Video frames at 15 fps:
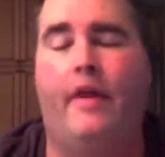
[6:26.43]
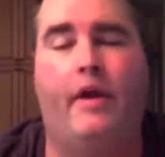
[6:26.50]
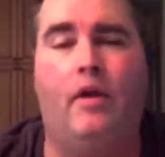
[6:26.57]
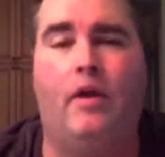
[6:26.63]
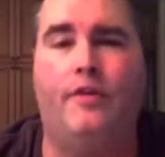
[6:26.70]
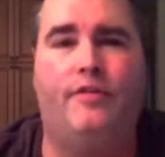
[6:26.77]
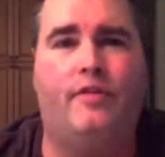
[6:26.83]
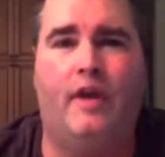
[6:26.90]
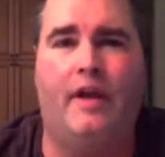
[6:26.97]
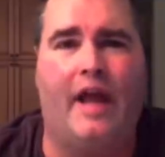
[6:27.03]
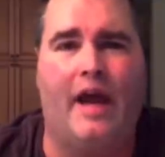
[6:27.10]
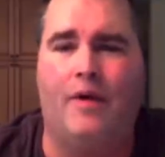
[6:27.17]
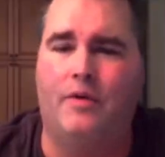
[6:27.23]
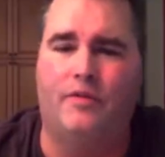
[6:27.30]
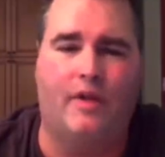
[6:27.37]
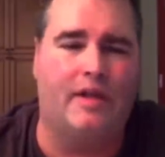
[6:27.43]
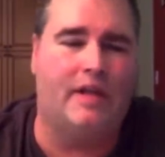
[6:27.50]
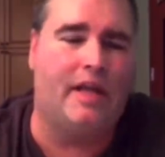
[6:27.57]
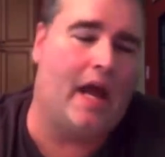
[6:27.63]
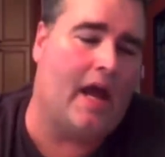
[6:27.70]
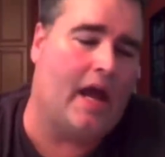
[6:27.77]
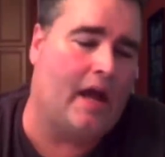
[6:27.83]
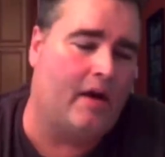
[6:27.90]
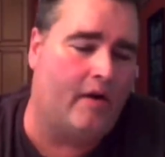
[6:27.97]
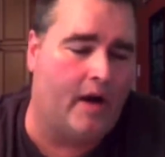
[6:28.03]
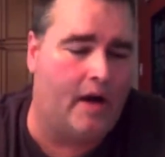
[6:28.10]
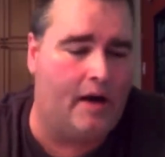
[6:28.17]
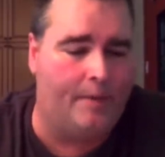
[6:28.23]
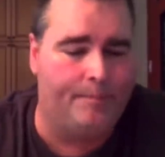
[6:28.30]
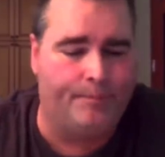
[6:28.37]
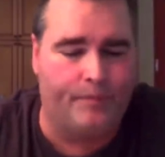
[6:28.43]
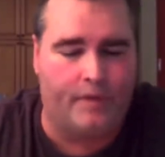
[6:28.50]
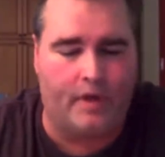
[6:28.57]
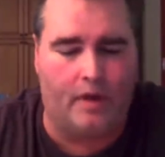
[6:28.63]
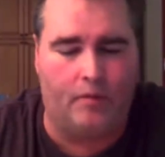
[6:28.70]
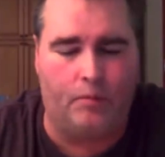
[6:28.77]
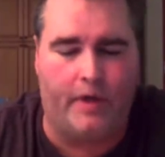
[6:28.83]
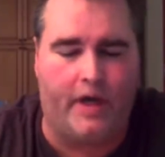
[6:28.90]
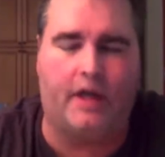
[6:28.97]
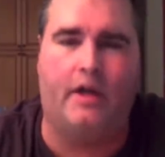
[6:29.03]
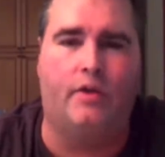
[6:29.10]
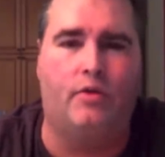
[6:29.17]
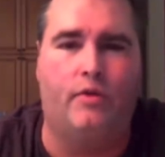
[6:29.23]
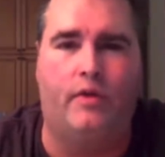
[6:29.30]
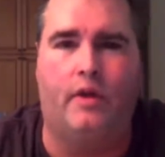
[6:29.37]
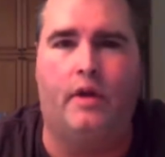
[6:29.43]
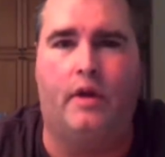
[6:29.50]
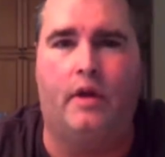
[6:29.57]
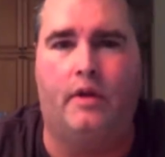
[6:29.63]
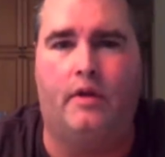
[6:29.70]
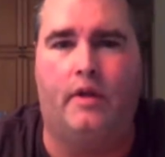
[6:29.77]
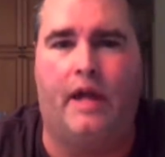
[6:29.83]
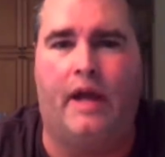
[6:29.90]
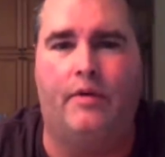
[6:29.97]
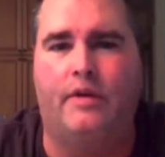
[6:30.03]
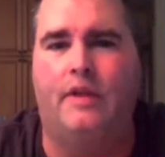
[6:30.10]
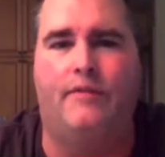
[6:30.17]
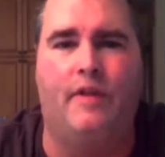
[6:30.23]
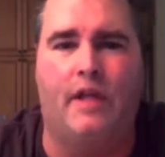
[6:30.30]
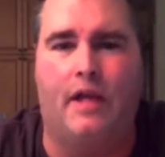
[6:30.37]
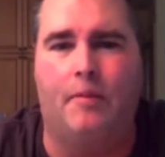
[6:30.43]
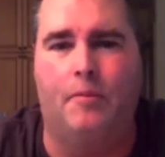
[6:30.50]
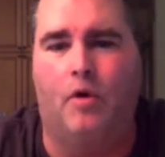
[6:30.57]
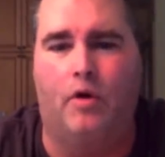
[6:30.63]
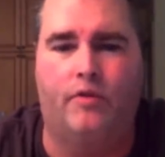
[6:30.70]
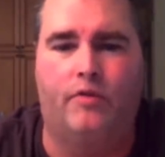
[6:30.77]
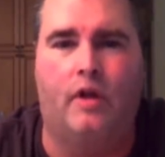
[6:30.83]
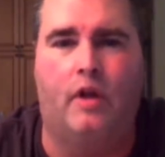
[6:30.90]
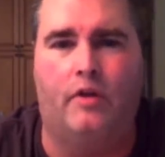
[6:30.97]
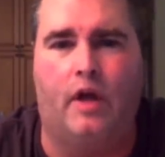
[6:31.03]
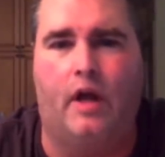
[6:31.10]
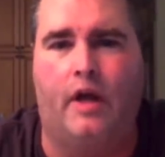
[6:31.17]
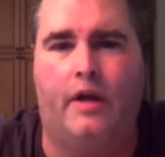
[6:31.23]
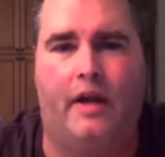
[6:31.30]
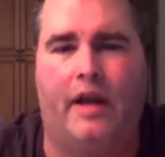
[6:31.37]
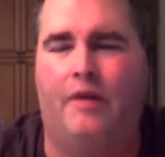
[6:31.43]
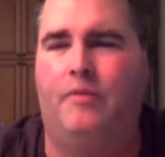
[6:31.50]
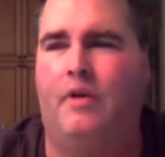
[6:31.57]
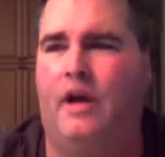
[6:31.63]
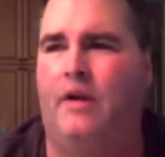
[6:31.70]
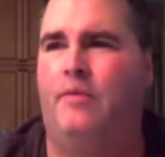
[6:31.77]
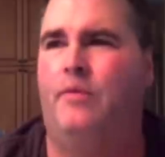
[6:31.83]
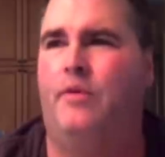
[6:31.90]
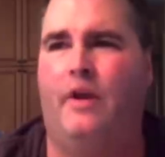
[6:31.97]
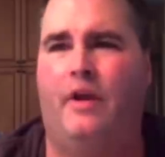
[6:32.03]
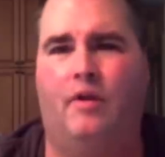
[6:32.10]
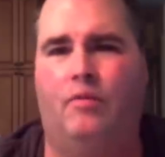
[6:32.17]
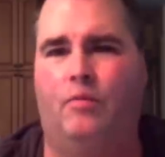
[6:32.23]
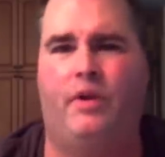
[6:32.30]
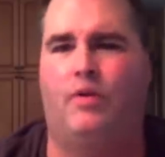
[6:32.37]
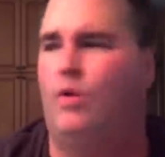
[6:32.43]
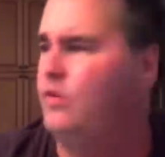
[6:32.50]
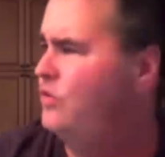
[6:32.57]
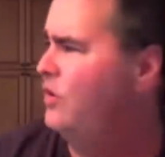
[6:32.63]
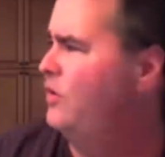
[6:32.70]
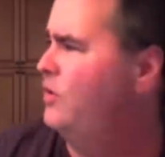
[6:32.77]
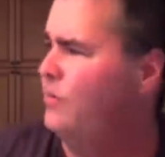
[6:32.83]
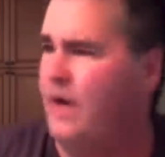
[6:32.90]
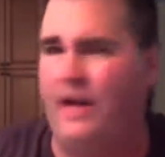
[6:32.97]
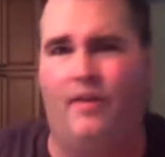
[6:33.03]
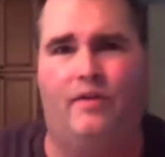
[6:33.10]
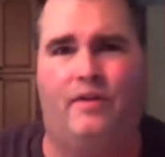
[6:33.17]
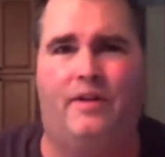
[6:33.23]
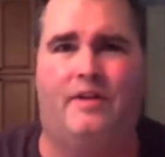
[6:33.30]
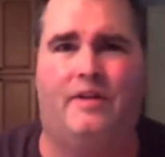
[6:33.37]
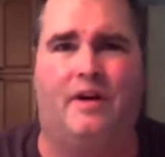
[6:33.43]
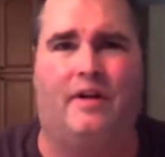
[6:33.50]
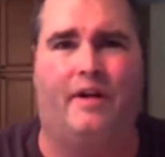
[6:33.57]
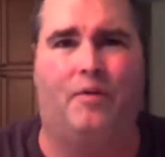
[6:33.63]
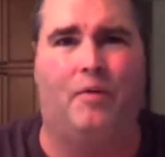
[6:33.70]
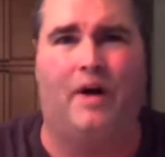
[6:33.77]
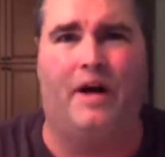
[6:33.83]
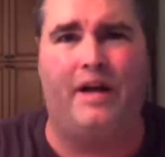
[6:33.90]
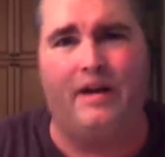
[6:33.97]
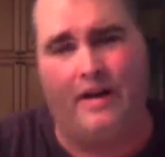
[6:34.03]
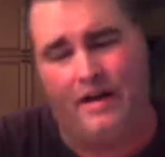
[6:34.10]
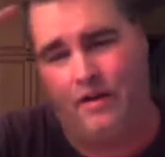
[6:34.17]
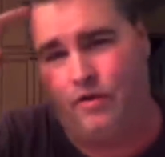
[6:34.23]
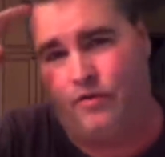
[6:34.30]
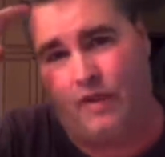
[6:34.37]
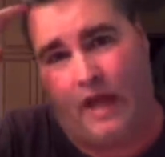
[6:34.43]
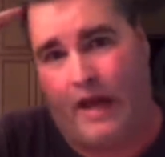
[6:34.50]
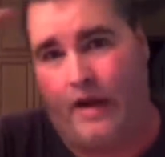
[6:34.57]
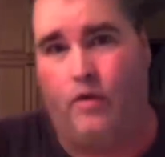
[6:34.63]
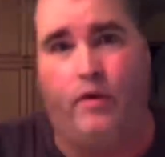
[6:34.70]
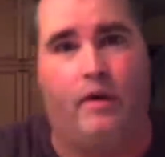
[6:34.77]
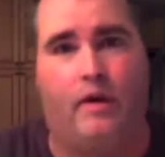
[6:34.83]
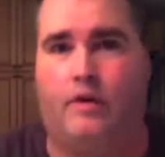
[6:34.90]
And then all of a sudden, Howard's like, we're not going to do the Howard TV anymore. It's done. And we're like, we all turned around and looked at Doug like, what? And he goes,